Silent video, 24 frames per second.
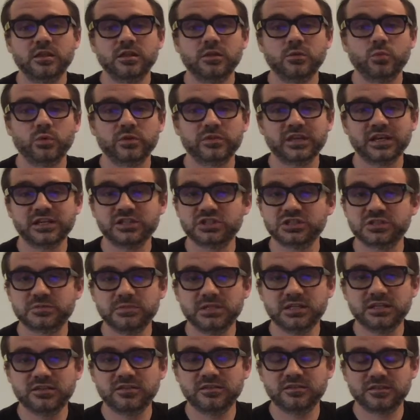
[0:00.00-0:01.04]
What that just
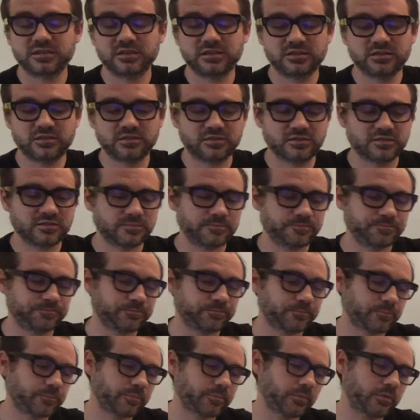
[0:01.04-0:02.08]
means is
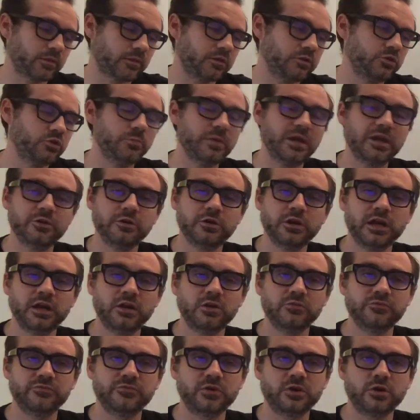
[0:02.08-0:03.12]
no matter how
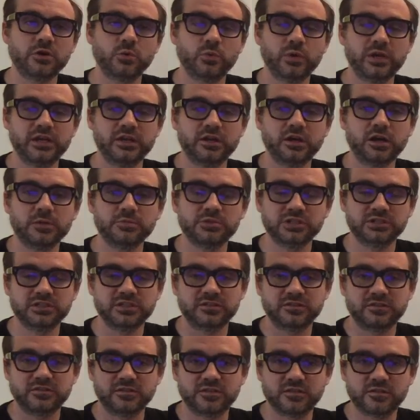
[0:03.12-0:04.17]
far away an object
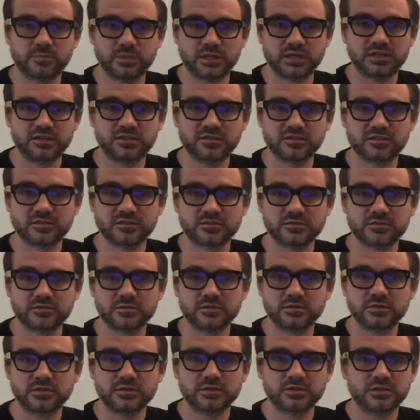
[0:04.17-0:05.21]
is in space,
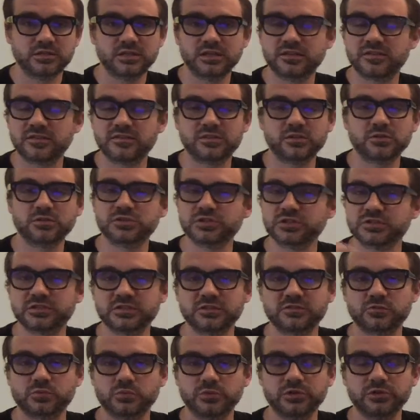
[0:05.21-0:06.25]
it's still just
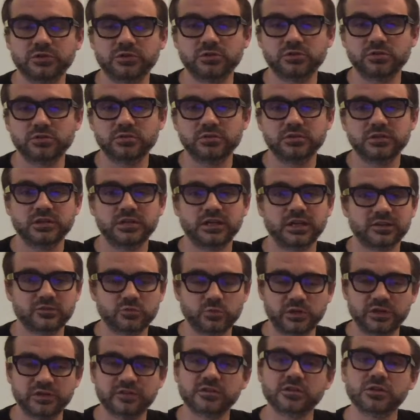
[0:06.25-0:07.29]
as real as
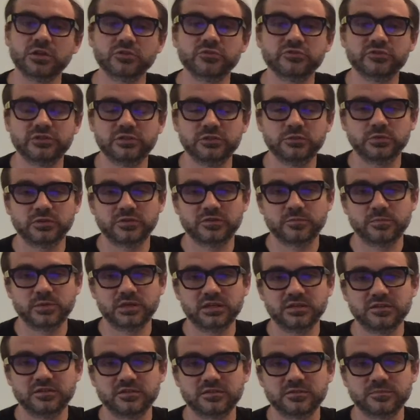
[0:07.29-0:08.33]
when it's close to you in
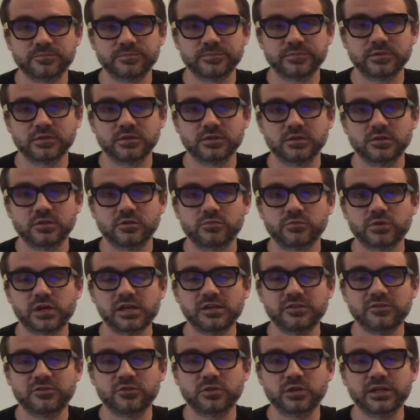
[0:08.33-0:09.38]
space, right?
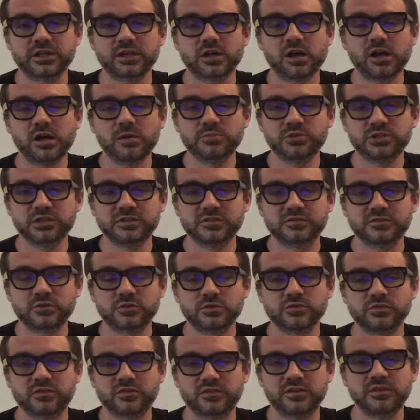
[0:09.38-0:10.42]
So like objects
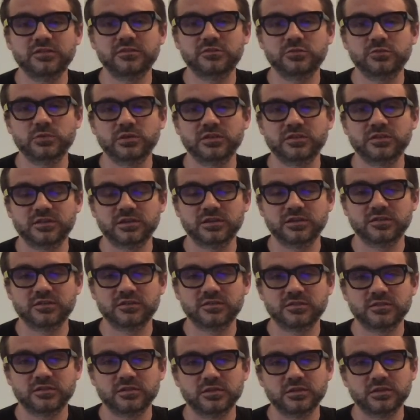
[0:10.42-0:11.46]
don't cease to
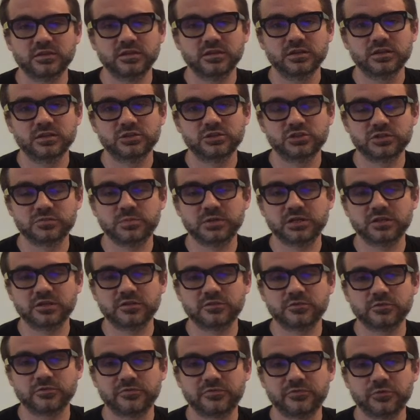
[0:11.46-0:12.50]
exist just because
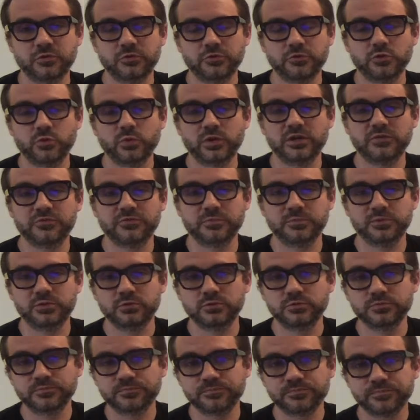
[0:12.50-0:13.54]
they're further away from
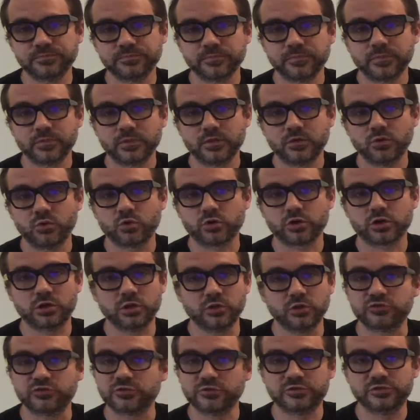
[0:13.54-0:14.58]
you or
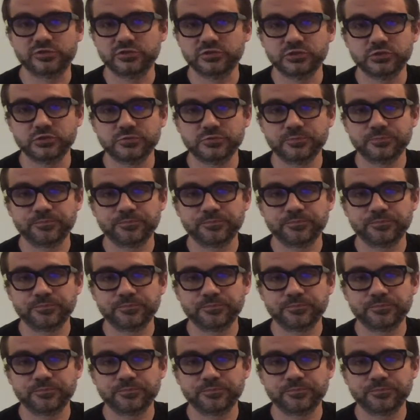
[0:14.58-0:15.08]
closer to you.